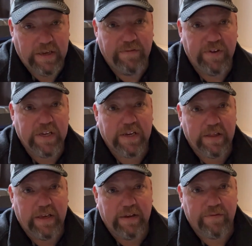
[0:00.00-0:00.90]
e-visa
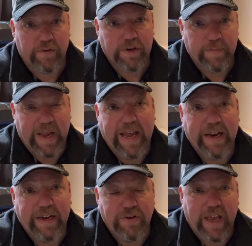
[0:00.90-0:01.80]
thing for
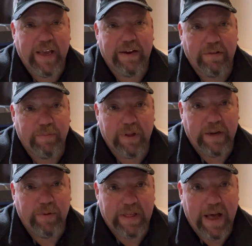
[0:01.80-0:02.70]
Japan, and you can't get on the
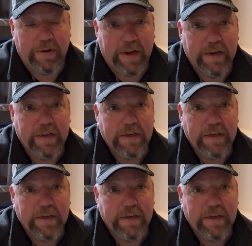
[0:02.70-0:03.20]
plane without it.